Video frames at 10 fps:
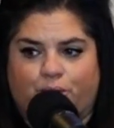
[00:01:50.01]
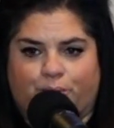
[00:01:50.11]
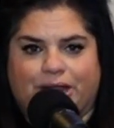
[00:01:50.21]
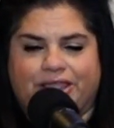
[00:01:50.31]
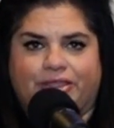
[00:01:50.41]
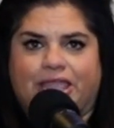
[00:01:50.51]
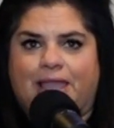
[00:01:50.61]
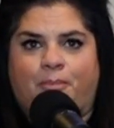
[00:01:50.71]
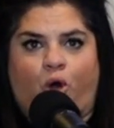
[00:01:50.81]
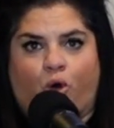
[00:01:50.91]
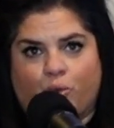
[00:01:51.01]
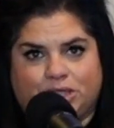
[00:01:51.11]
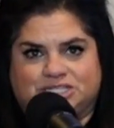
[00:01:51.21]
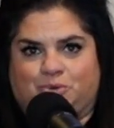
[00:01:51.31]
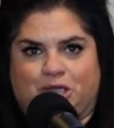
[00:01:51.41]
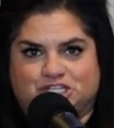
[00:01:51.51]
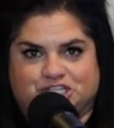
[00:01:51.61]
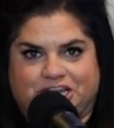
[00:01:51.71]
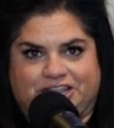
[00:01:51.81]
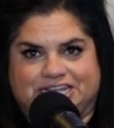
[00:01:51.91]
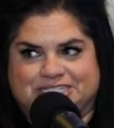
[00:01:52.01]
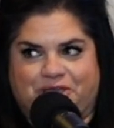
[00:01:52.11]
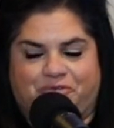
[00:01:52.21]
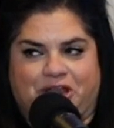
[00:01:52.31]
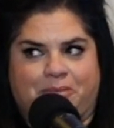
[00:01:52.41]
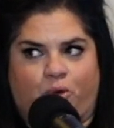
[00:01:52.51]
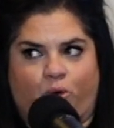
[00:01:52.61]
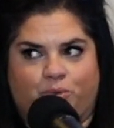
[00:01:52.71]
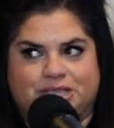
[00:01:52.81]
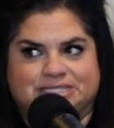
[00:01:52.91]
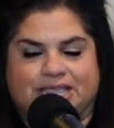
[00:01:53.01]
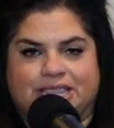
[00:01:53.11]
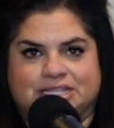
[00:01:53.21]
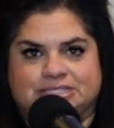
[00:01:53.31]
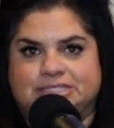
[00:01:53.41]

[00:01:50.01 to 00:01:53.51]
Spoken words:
Right? Like, I'm always questioning that stuff, and I'm always like